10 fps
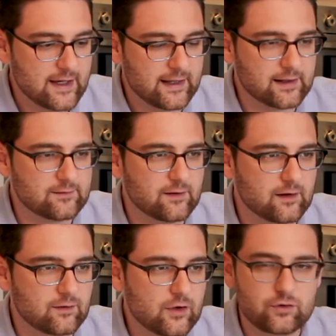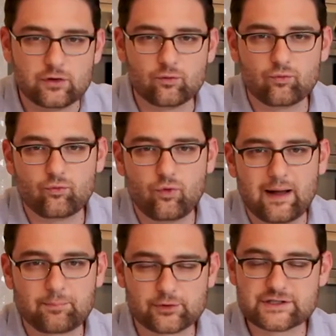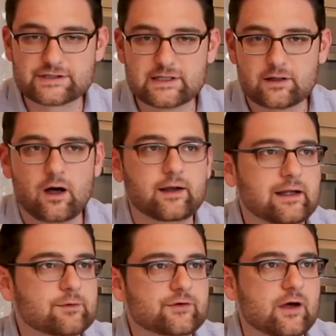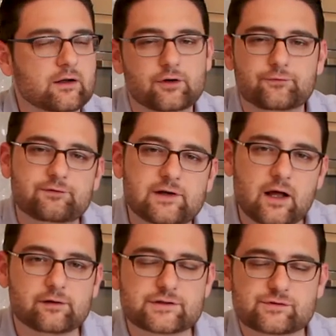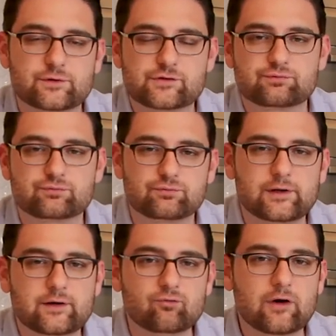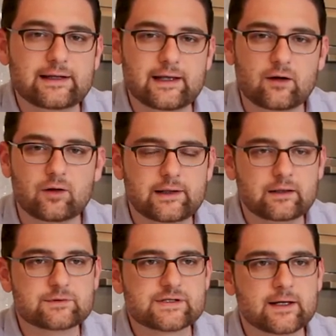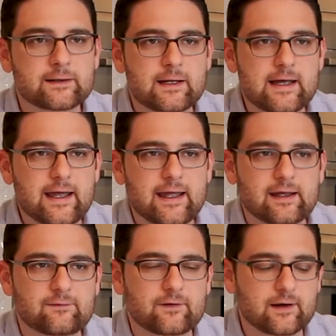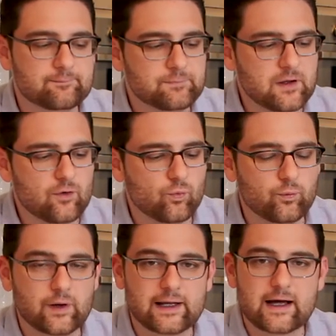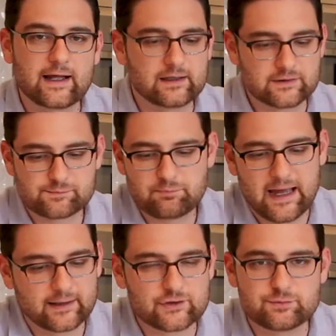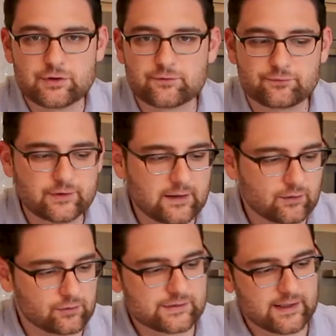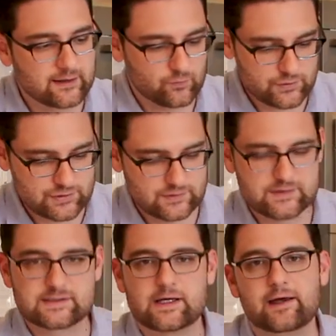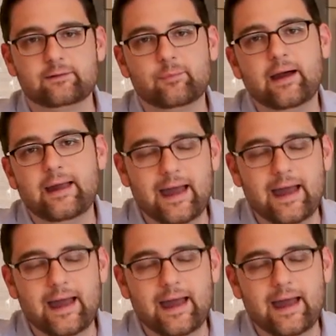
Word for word: and uh, you know I purchased it on Amazon. $150 is what it's running right now on Amazon. And um, when, when I got it, it's packaged beautifully. It looks like it was designed by